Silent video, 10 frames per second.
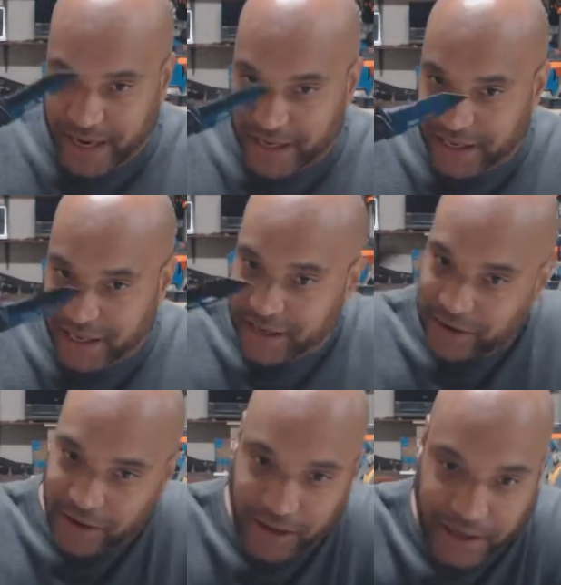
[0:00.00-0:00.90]
Handy
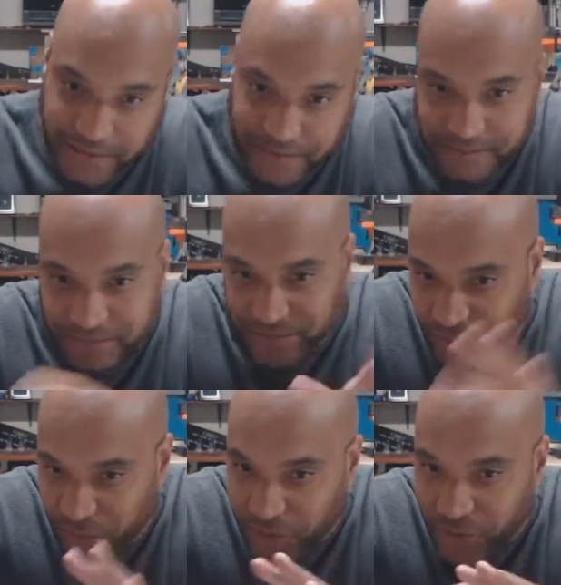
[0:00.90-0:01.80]
dandy. Okay,
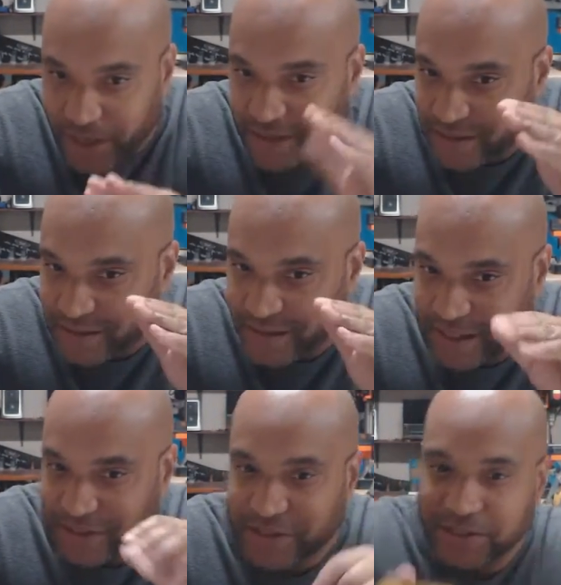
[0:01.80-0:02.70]
real quick.
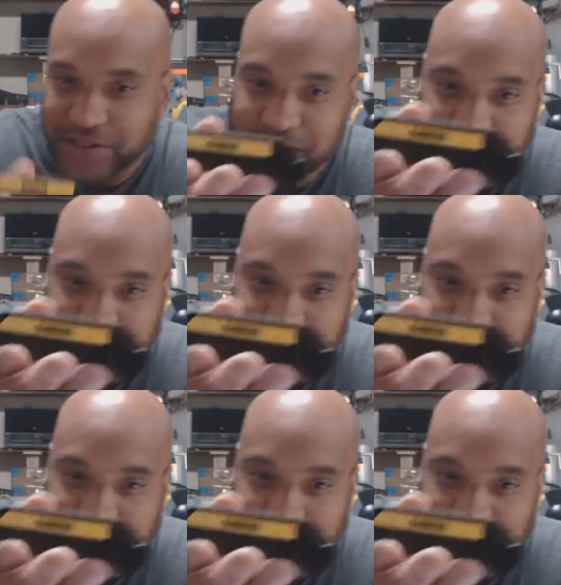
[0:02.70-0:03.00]
I know it's a